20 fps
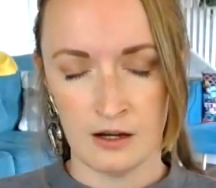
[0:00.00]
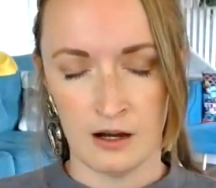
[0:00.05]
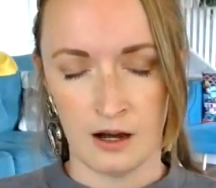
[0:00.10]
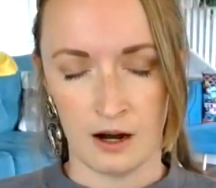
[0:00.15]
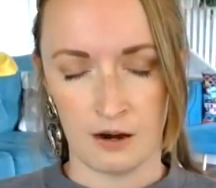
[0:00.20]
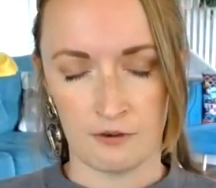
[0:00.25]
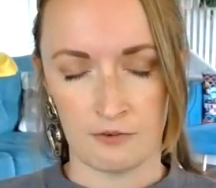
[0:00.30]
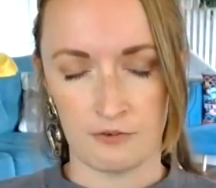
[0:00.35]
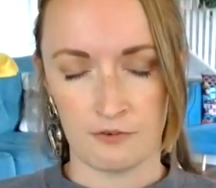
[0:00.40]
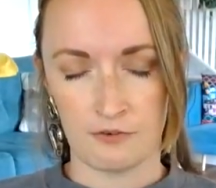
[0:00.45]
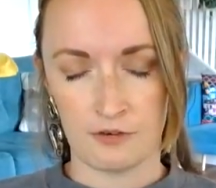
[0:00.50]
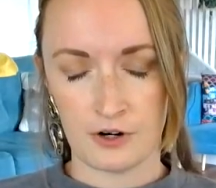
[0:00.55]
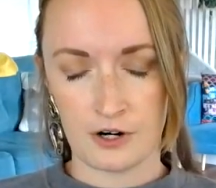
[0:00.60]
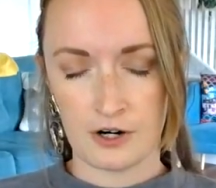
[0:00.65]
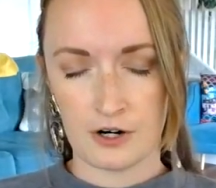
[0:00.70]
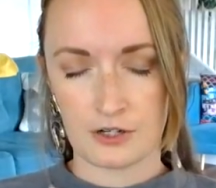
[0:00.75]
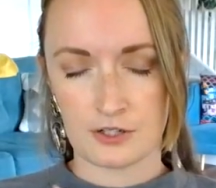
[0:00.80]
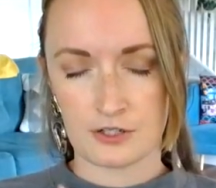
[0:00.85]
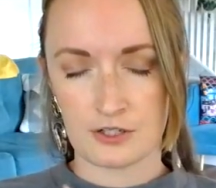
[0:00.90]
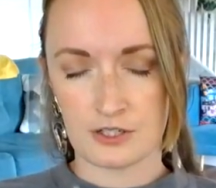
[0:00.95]
Our
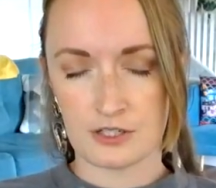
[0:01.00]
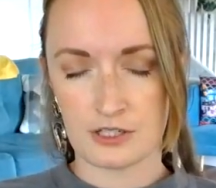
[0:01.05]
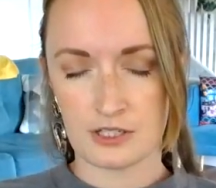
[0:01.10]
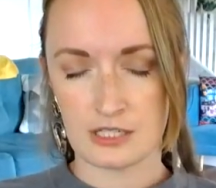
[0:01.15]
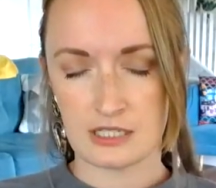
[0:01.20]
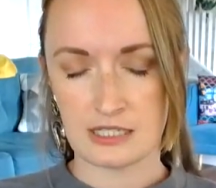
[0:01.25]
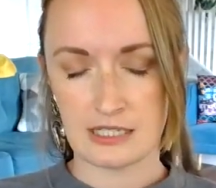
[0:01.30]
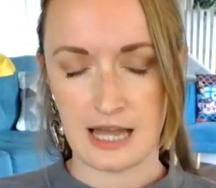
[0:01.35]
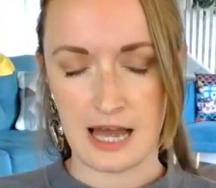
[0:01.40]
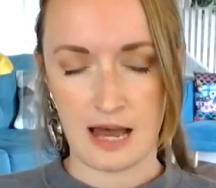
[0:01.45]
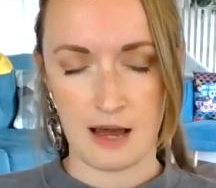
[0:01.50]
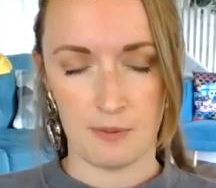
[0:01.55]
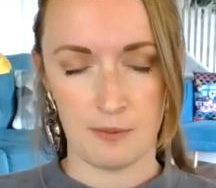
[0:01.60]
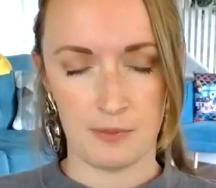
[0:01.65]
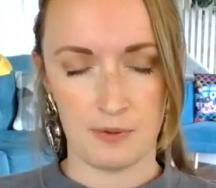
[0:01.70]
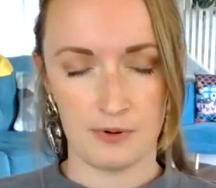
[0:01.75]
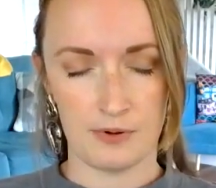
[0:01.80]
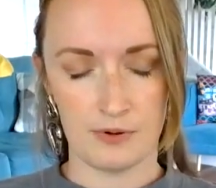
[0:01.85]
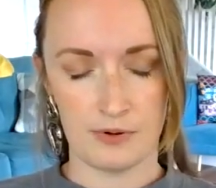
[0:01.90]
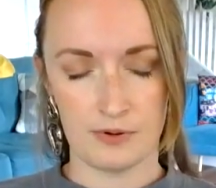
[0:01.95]
first step,
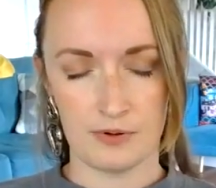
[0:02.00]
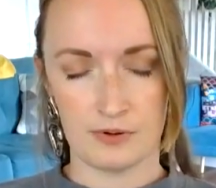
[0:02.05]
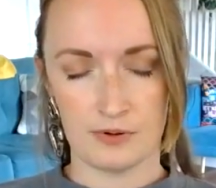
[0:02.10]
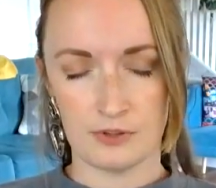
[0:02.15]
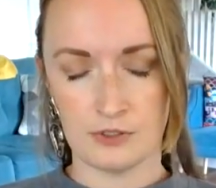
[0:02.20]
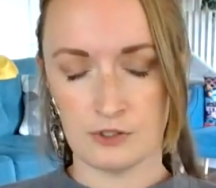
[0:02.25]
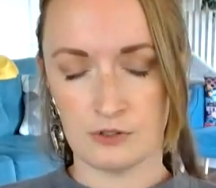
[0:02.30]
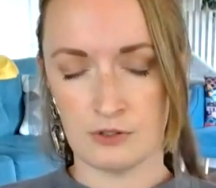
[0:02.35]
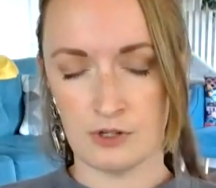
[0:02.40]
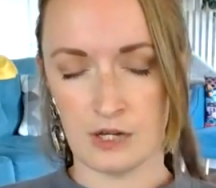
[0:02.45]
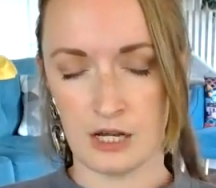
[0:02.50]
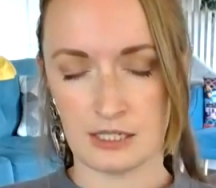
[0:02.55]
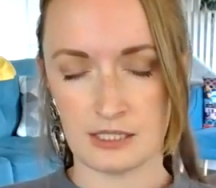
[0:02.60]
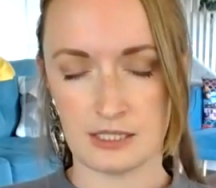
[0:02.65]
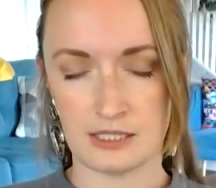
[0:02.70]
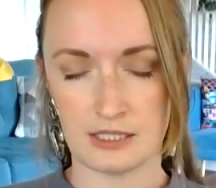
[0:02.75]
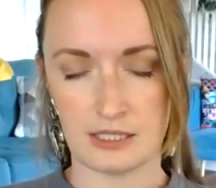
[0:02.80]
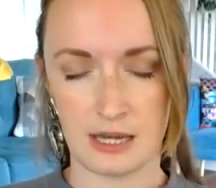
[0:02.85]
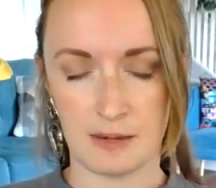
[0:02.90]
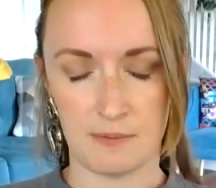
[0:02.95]
do not
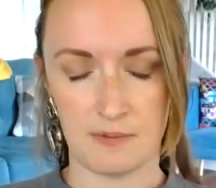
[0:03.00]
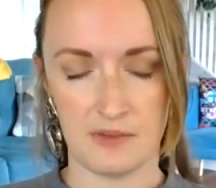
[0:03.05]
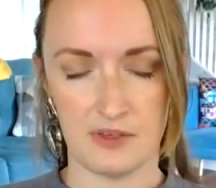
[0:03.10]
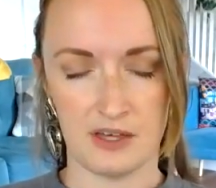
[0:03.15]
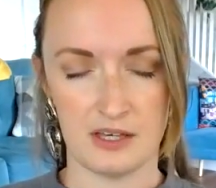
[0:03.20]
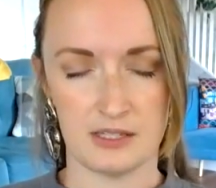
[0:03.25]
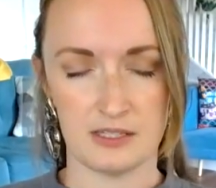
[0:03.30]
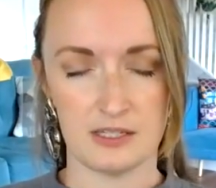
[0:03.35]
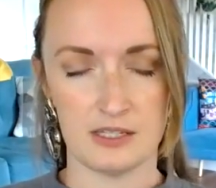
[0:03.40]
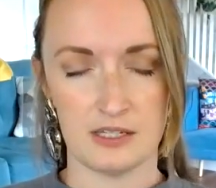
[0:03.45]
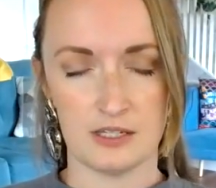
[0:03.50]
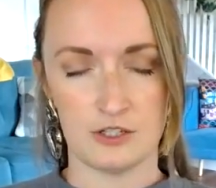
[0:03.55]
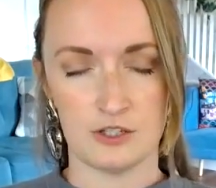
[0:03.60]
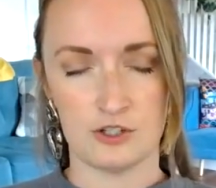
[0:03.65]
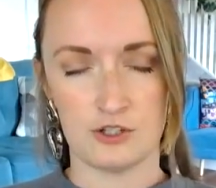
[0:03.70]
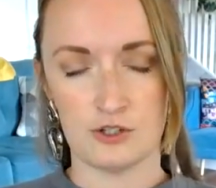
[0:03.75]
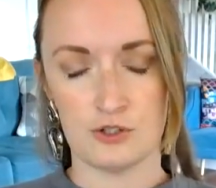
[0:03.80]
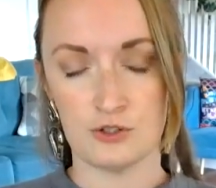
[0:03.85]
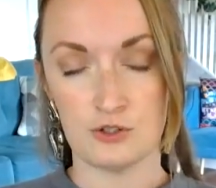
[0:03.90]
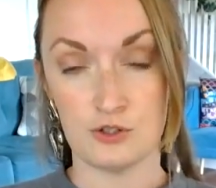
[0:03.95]
skip this, is
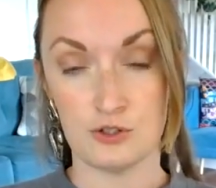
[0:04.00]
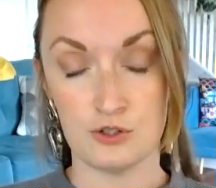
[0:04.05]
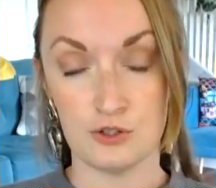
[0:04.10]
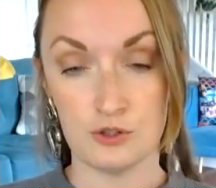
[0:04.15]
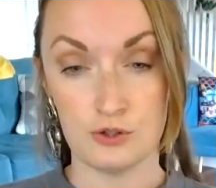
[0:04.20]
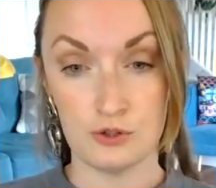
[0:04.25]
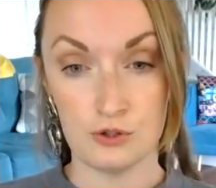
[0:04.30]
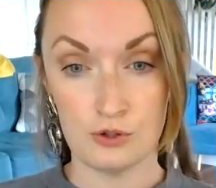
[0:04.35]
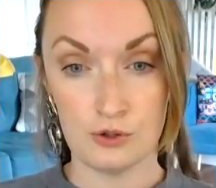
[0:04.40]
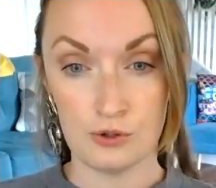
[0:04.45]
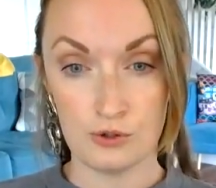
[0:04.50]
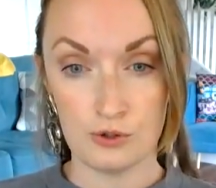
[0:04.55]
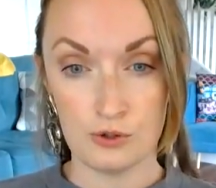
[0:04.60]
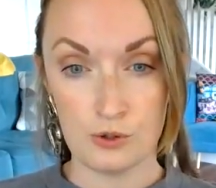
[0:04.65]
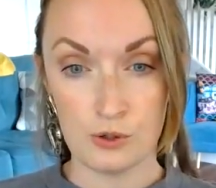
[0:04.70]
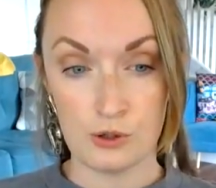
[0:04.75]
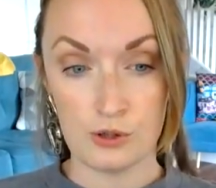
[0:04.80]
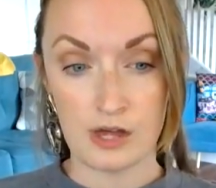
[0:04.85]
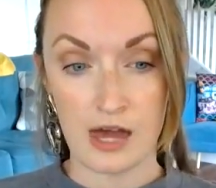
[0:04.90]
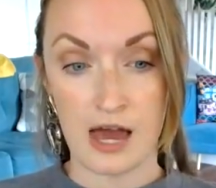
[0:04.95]
to
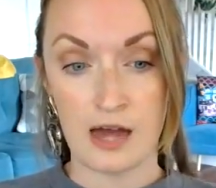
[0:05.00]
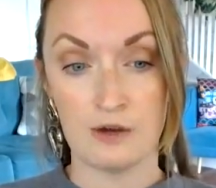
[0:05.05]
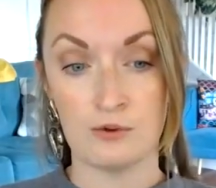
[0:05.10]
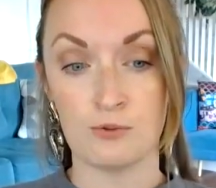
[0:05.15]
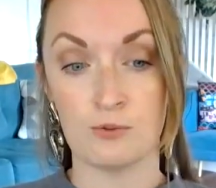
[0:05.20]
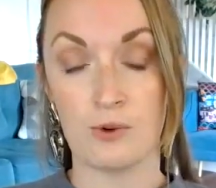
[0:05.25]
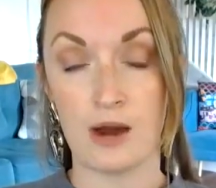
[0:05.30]
soothe and